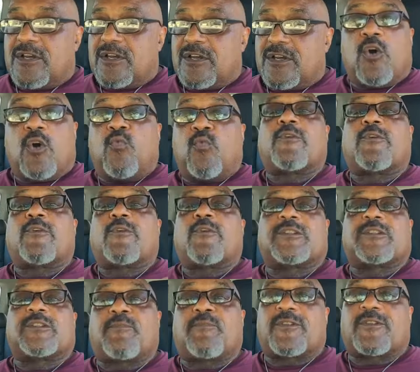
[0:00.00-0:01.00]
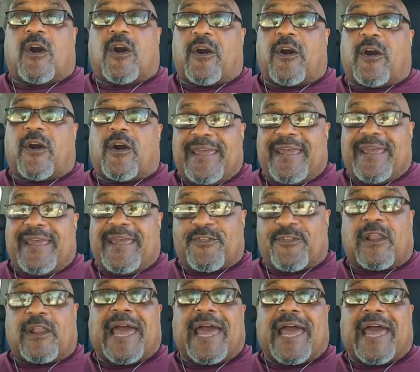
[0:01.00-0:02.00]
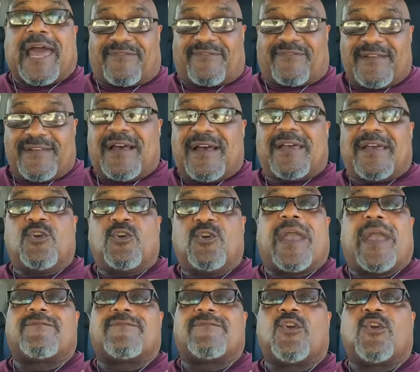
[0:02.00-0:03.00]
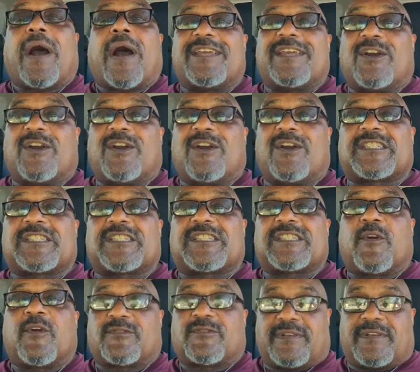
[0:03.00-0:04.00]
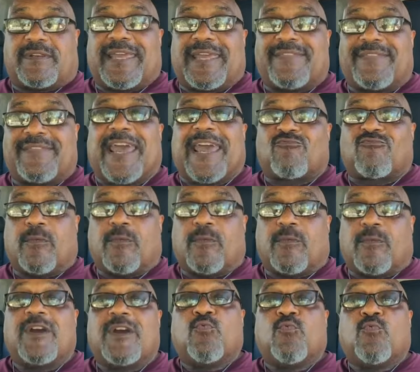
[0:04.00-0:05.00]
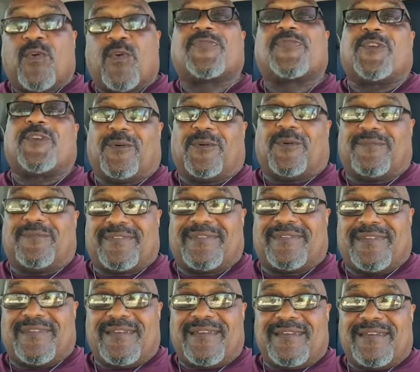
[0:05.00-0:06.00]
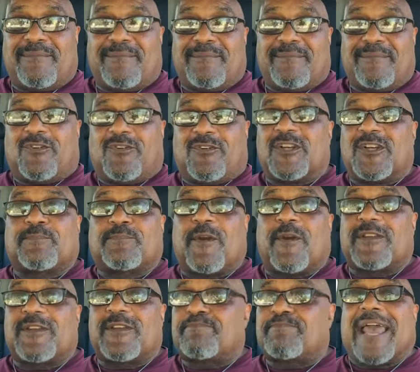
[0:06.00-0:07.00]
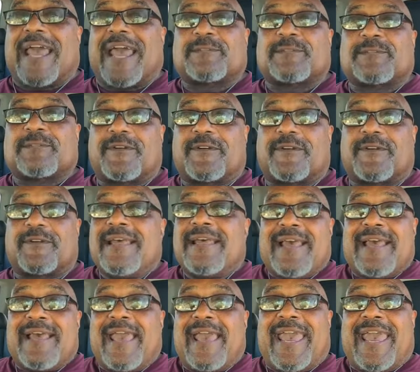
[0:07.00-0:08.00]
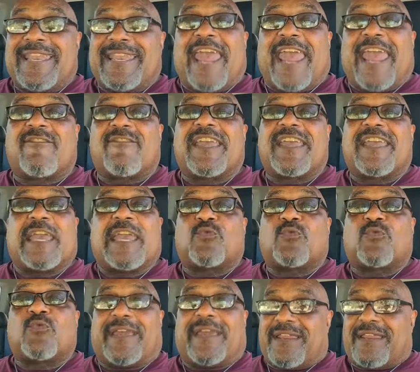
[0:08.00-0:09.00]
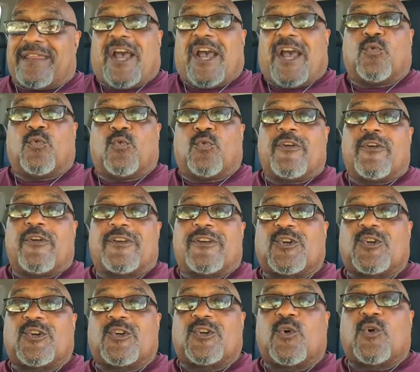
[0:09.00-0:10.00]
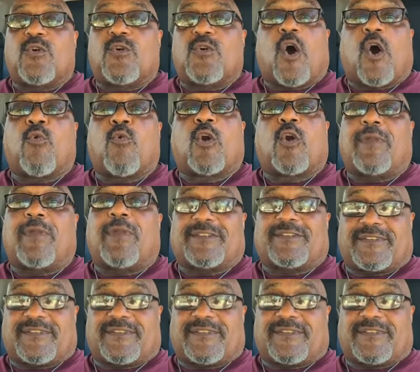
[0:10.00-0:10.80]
where those spirits are in their life, you have no idea what spirits in, in that room with you. Good spirits, bad spirits, and everything in between. So when you're in school or workplaces,